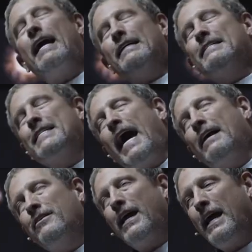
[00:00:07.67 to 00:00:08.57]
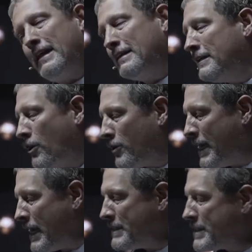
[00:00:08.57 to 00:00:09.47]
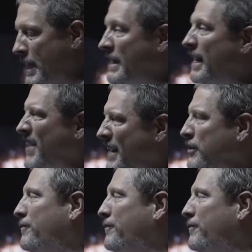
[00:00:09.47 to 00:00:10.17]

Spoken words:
and Saturday and then all day on Sunday. Thank you for